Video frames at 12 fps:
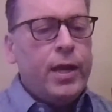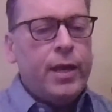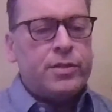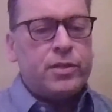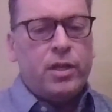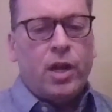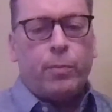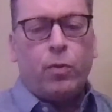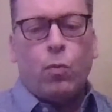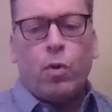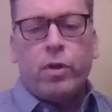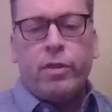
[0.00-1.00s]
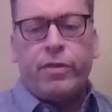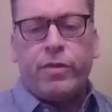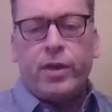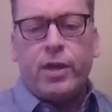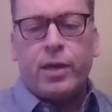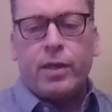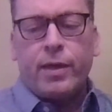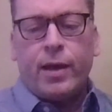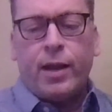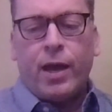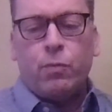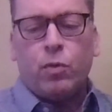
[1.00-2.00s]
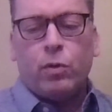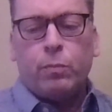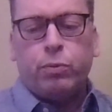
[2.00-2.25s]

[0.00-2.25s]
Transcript: it's the number one thing that I will